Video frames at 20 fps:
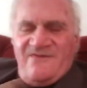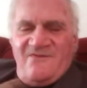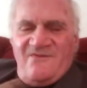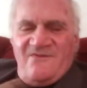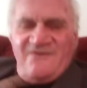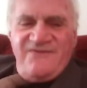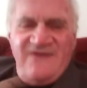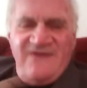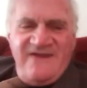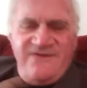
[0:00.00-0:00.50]

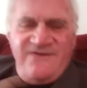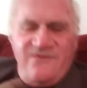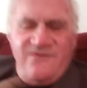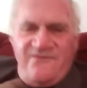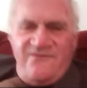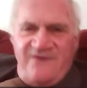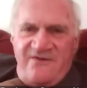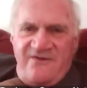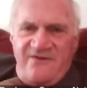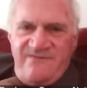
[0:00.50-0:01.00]
Well, thank you
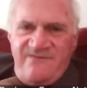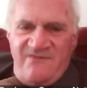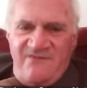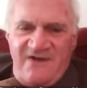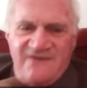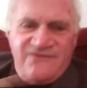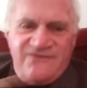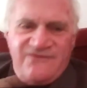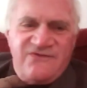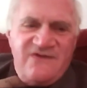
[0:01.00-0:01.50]
very
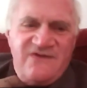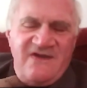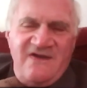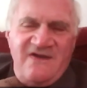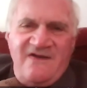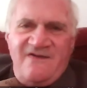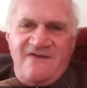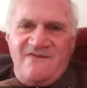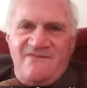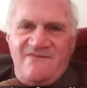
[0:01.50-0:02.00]
much.
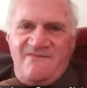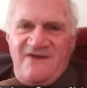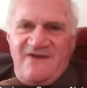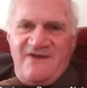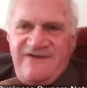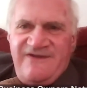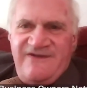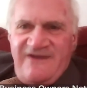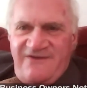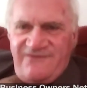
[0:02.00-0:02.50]
Uh,
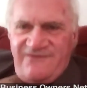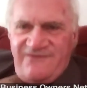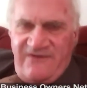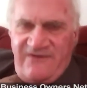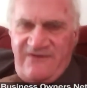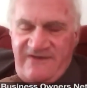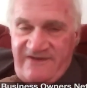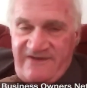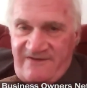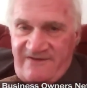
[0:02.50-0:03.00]
my guest
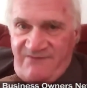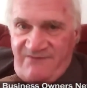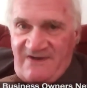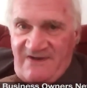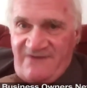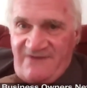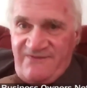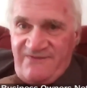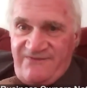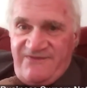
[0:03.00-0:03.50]
today on
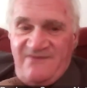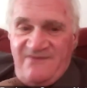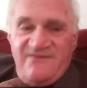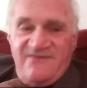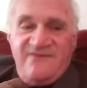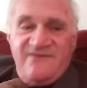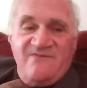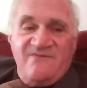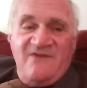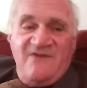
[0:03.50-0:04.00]

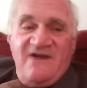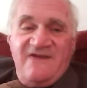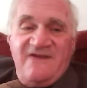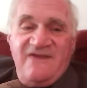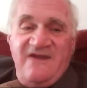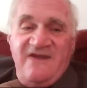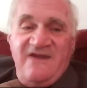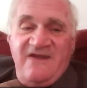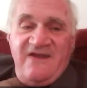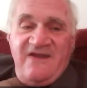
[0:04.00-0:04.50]
Positively Vermont
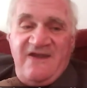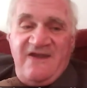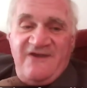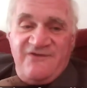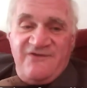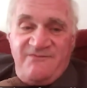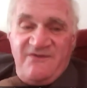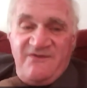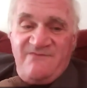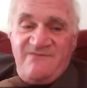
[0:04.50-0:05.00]

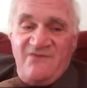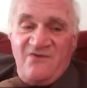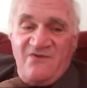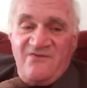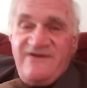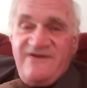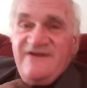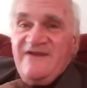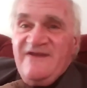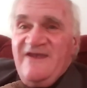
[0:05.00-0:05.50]
has been
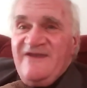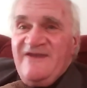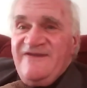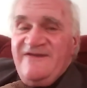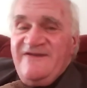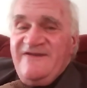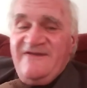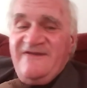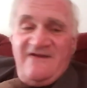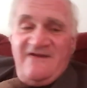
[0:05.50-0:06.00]
Marie
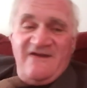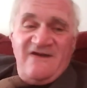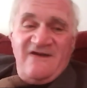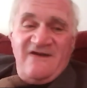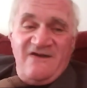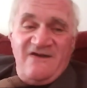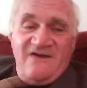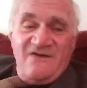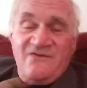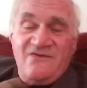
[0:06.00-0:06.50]
Eddy,
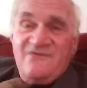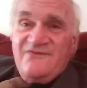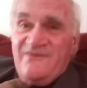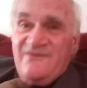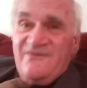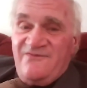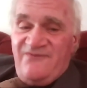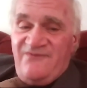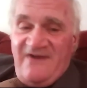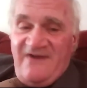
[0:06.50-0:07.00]
uh, who's
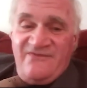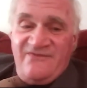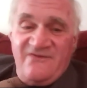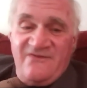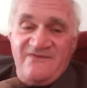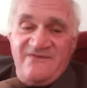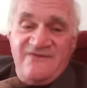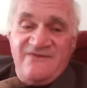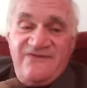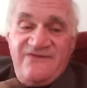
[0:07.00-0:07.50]
the
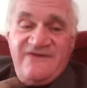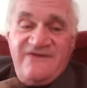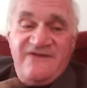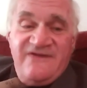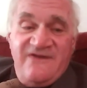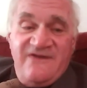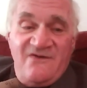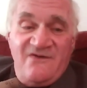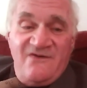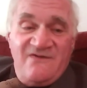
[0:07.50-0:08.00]
founder and
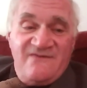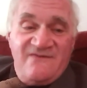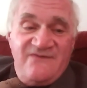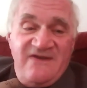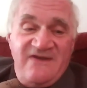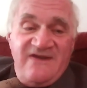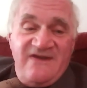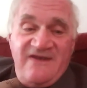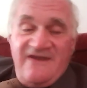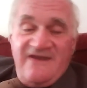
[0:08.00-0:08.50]
CEO of
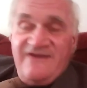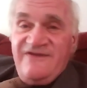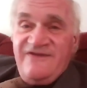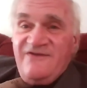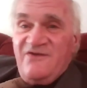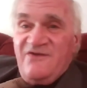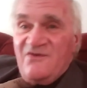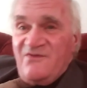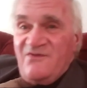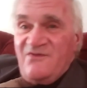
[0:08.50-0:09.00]

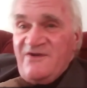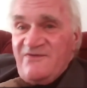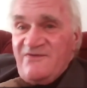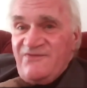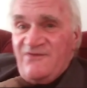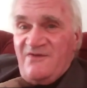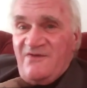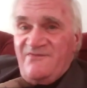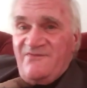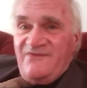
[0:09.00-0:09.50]
Eddy Career
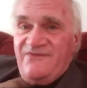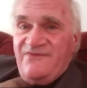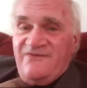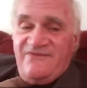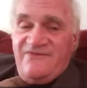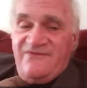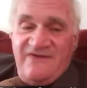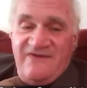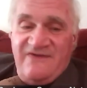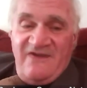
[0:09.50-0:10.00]

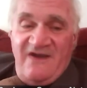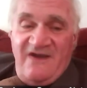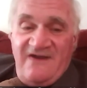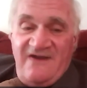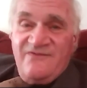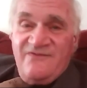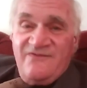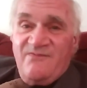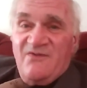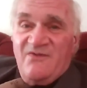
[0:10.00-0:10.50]
Services in
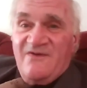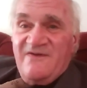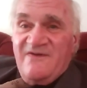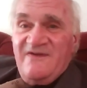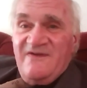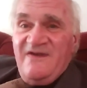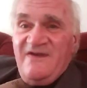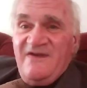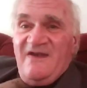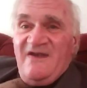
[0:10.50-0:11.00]
Hinesburg,
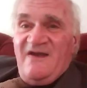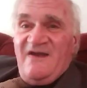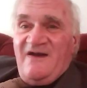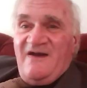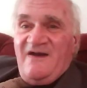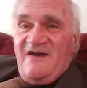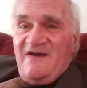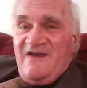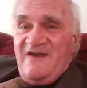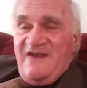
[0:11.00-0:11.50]

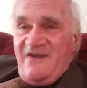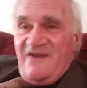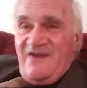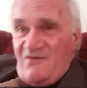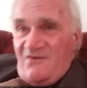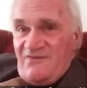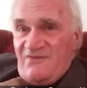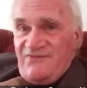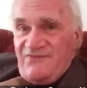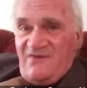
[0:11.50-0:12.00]
uh, and
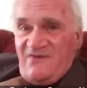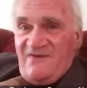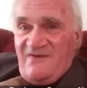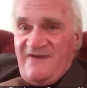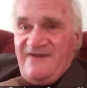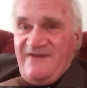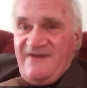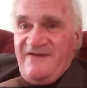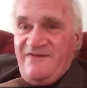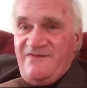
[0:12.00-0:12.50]
also
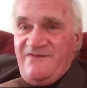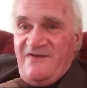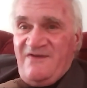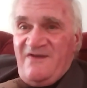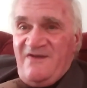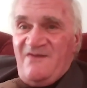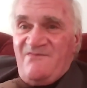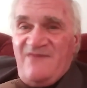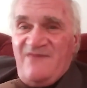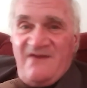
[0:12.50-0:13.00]
a
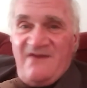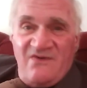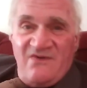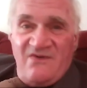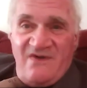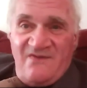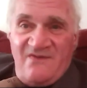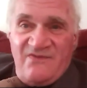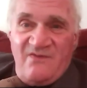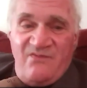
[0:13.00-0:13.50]
member
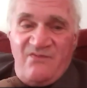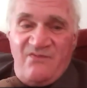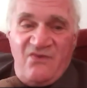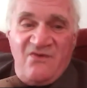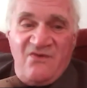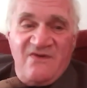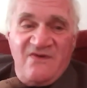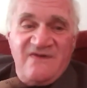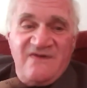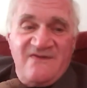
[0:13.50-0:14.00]
of the
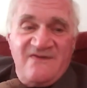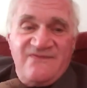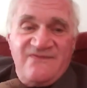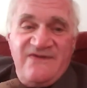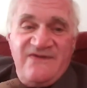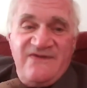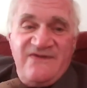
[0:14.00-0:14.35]
board of the